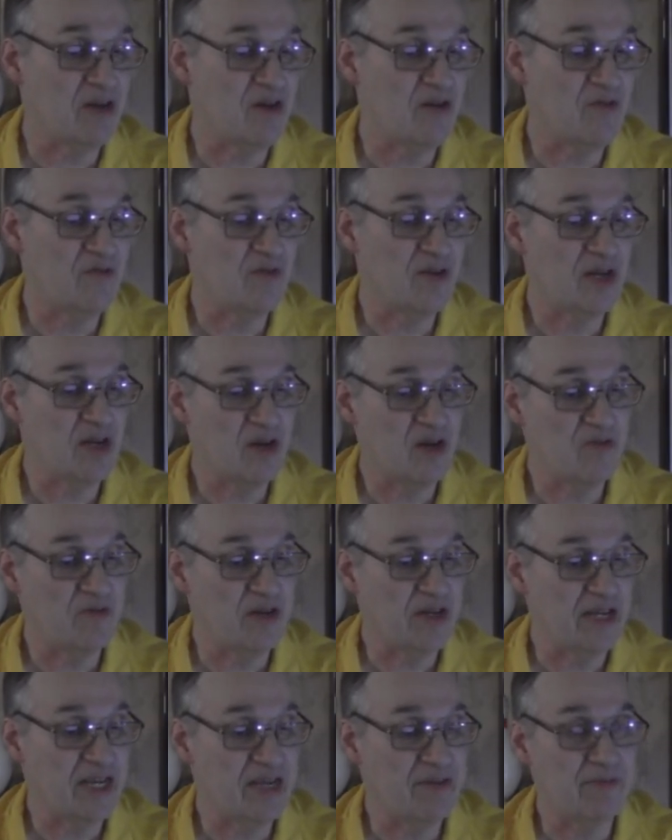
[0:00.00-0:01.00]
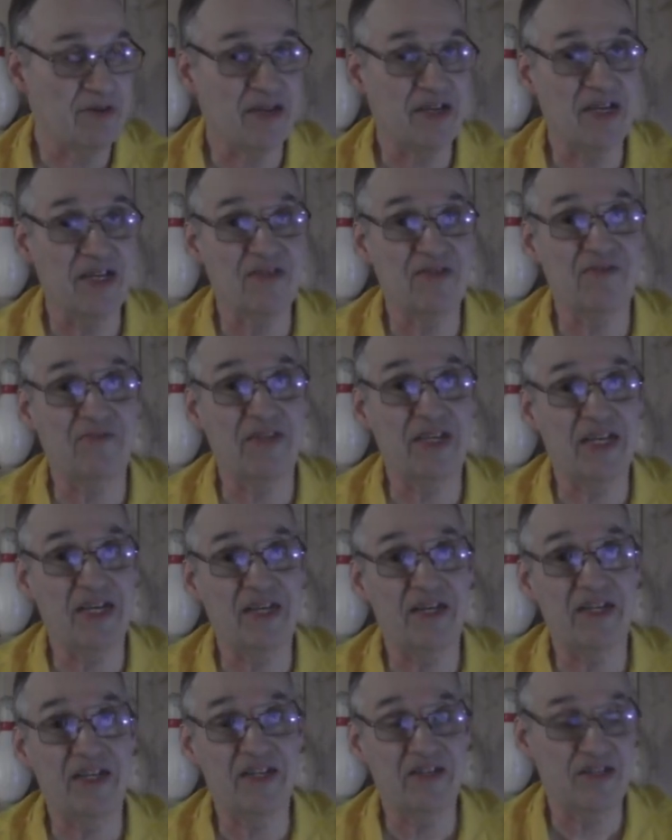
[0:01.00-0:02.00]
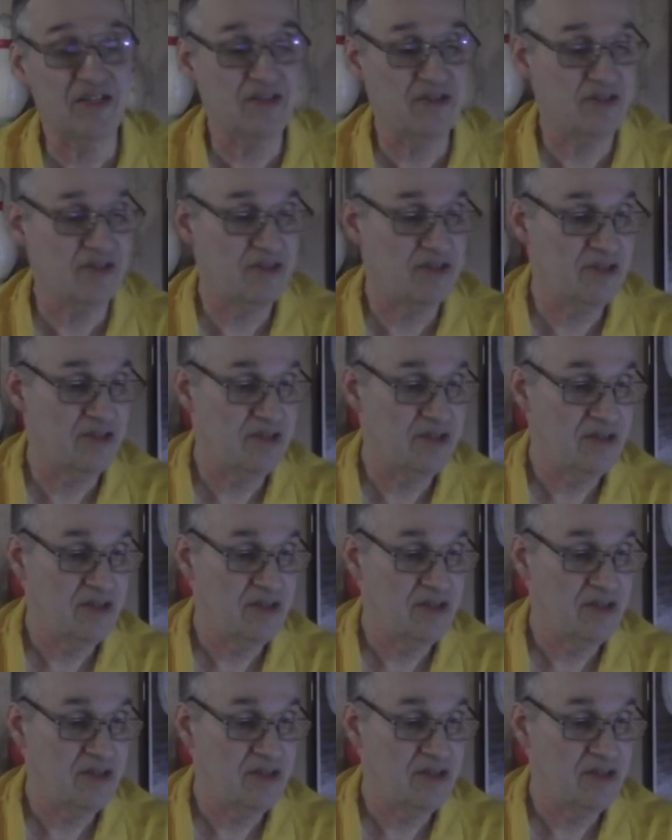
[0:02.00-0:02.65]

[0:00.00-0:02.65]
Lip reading: over and over again because of the conditions.